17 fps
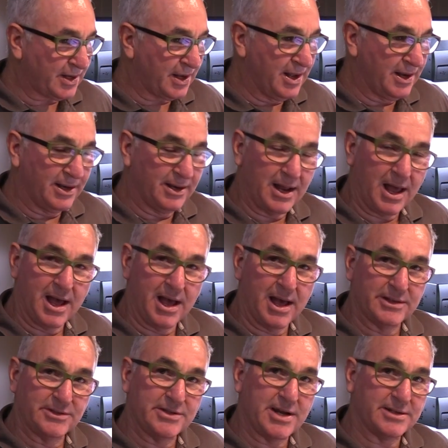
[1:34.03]

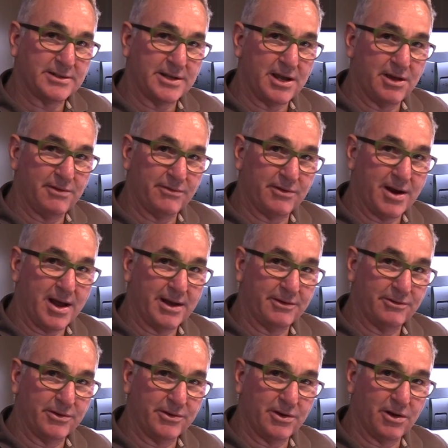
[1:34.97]
are just over
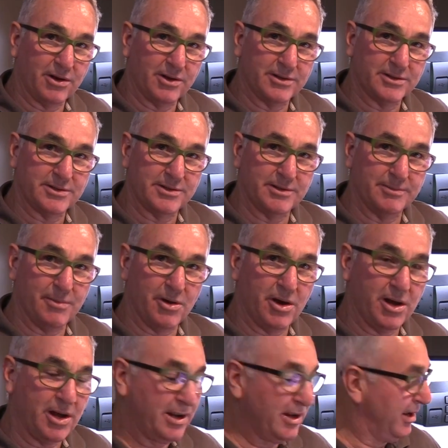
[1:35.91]
$100 to
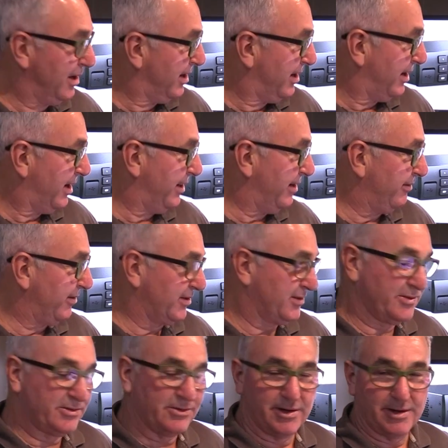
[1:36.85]
buy, and they're
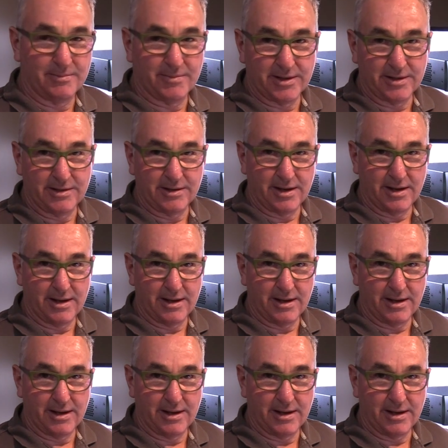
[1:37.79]
extremely